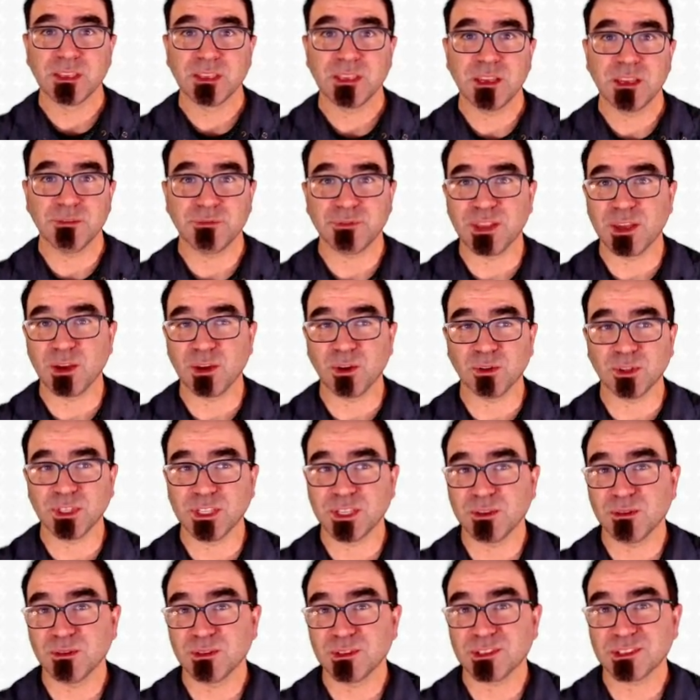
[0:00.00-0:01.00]
If they
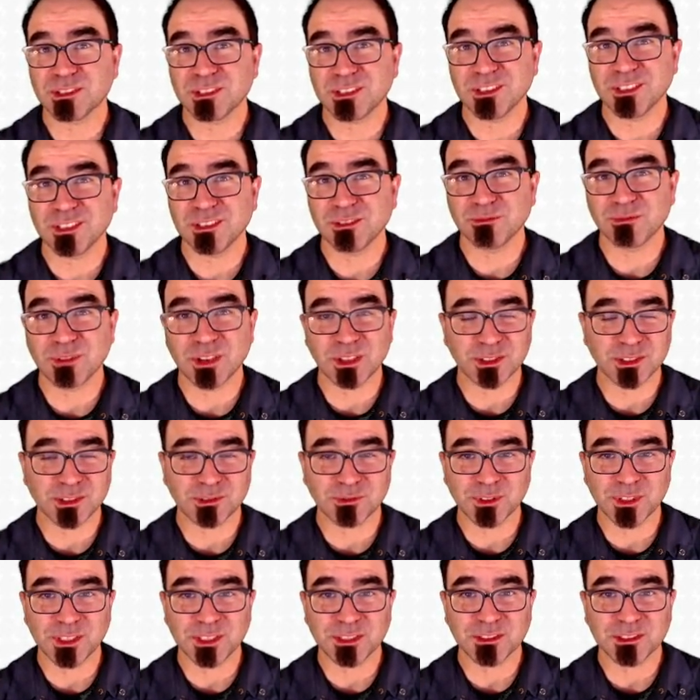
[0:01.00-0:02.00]
only use a
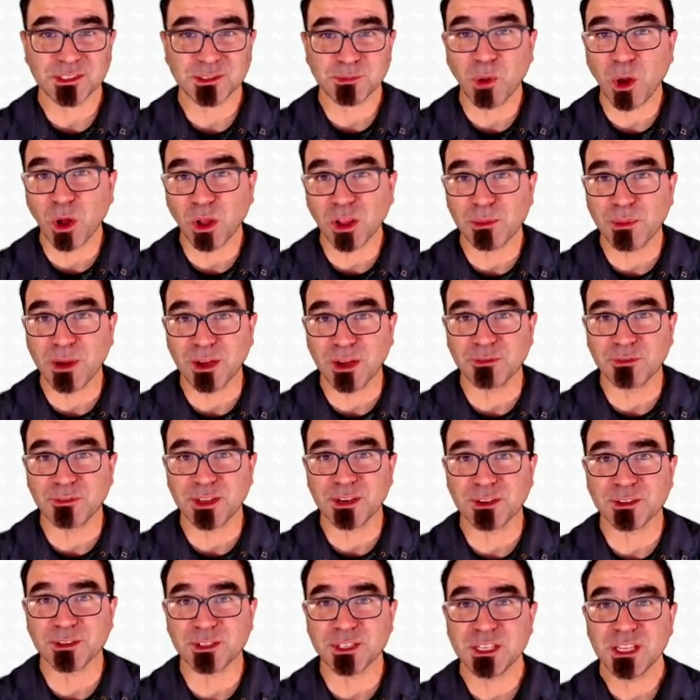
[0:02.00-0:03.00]
relatively small amount of
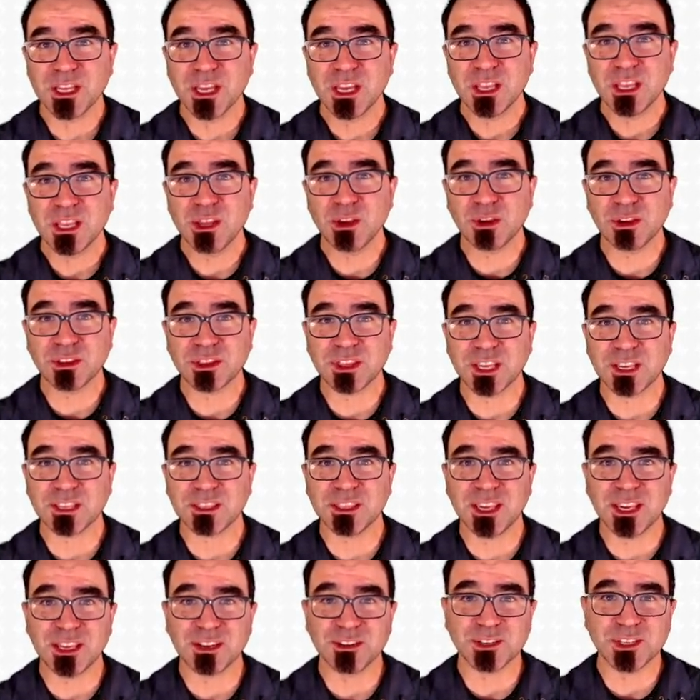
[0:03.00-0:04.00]
energy, you could think
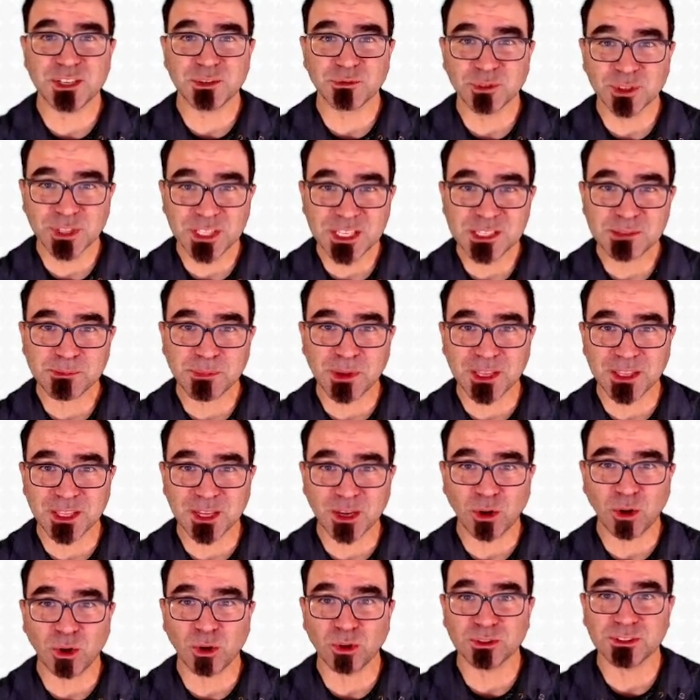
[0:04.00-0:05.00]
of the energy released by the
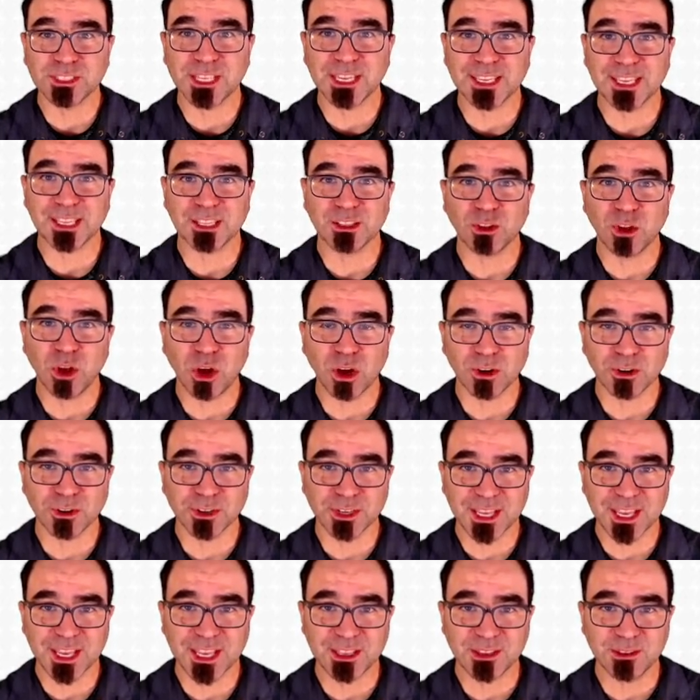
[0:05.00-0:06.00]
coal taking
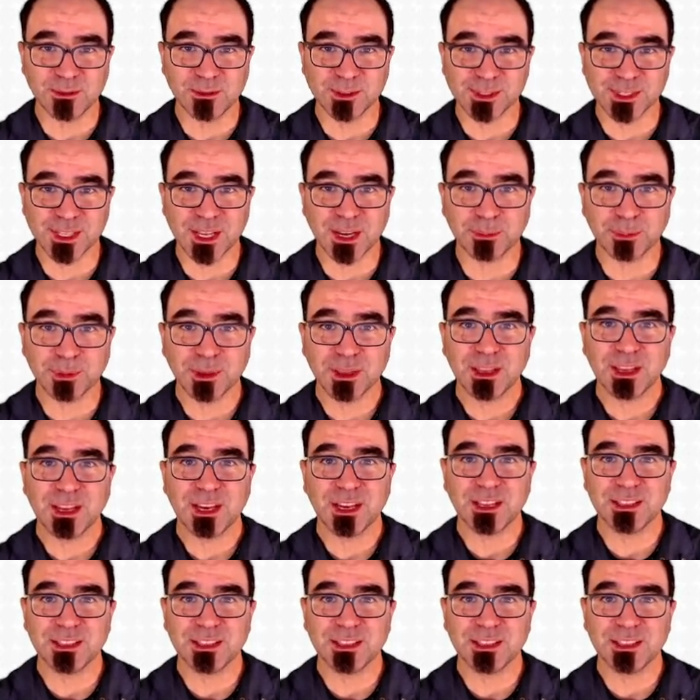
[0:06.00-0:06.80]
longer to get used up.